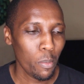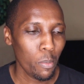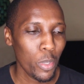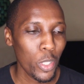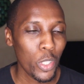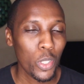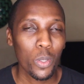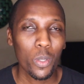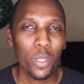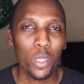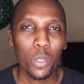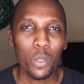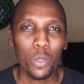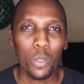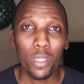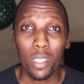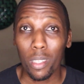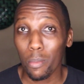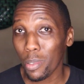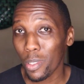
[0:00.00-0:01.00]
be sure
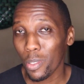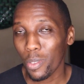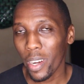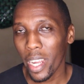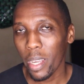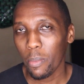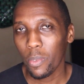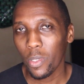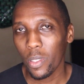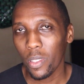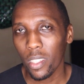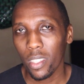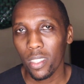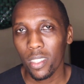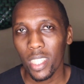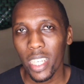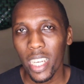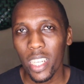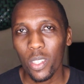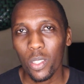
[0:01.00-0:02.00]
to subscribe to
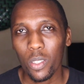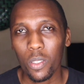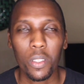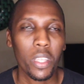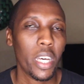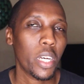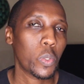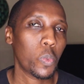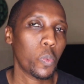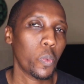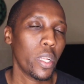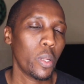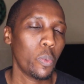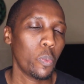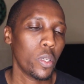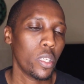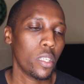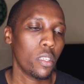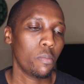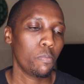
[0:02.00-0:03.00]
this channel so that
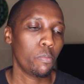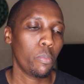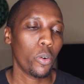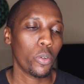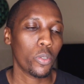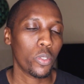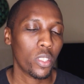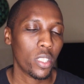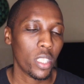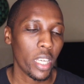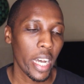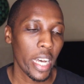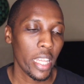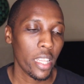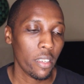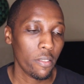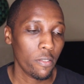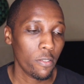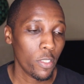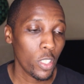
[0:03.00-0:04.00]
when we post
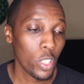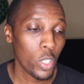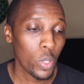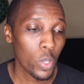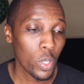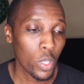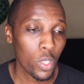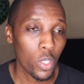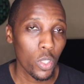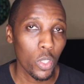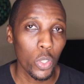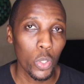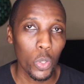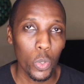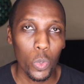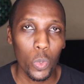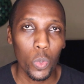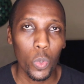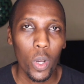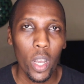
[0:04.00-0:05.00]
other videos,
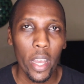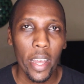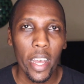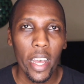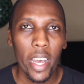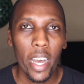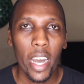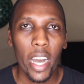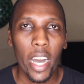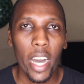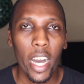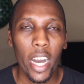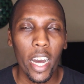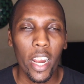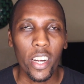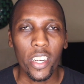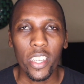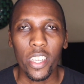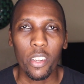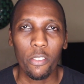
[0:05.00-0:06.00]
you
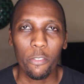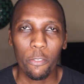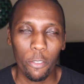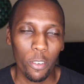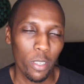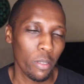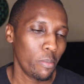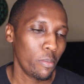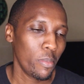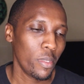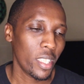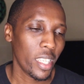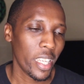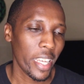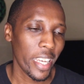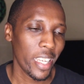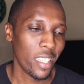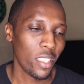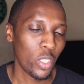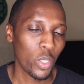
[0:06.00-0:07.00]
are informed
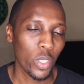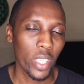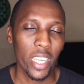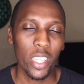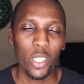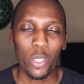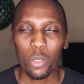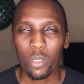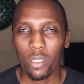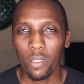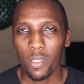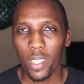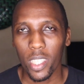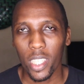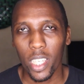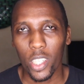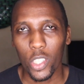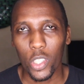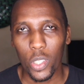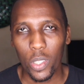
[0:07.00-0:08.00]
and you get
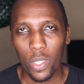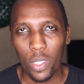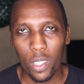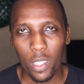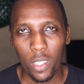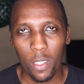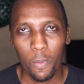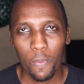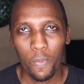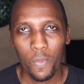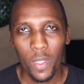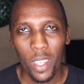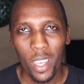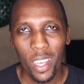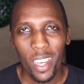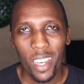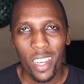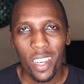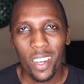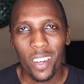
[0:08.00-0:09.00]
notifications.
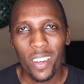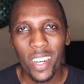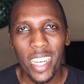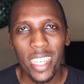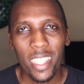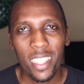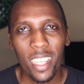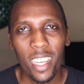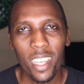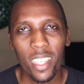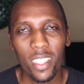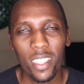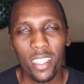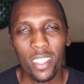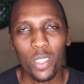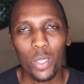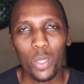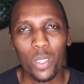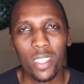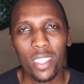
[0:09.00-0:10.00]
All right,
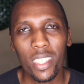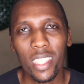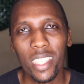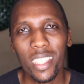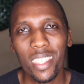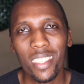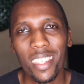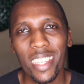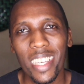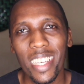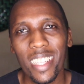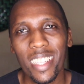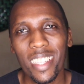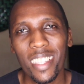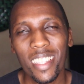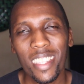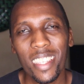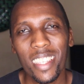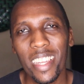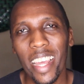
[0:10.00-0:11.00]
so see you
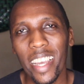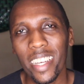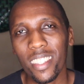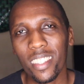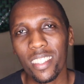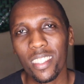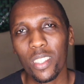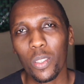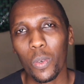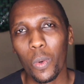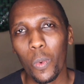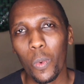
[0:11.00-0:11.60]
in the next